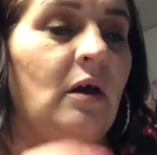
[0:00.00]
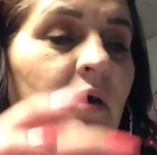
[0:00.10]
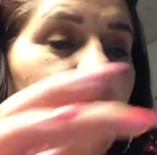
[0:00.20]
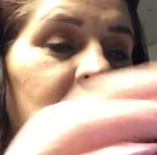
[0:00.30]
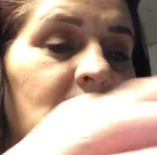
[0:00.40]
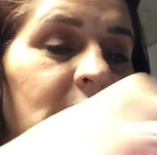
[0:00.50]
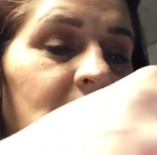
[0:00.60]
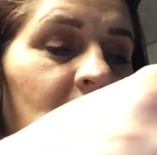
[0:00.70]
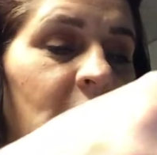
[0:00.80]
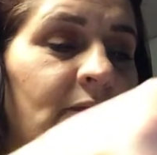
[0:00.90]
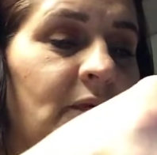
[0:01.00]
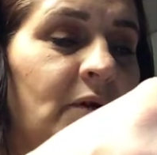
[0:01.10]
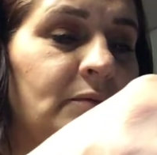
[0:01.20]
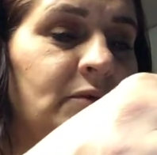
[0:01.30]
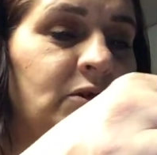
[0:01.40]
oh i love
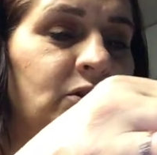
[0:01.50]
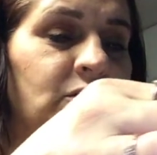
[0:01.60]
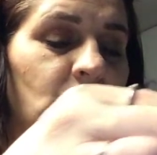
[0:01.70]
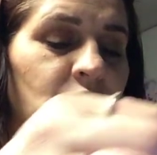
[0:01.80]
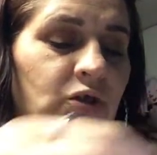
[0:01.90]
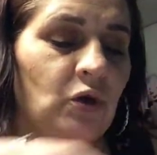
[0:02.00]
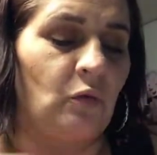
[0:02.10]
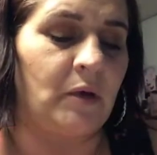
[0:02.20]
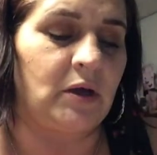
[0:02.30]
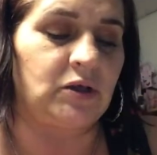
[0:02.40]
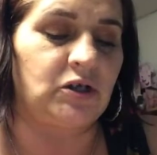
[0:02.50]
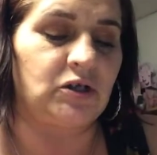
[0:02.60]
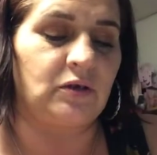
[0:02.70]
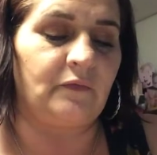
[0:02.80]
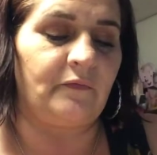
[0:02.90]
them so so
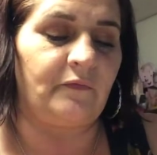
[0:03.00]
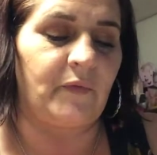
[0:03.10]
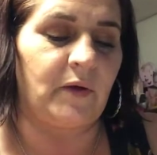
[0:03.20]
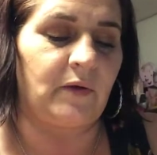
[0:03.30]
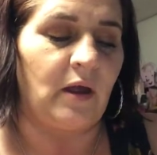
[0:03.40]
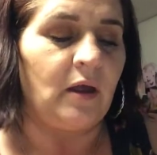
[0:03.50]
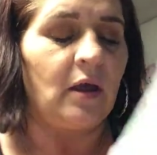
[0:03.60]
much very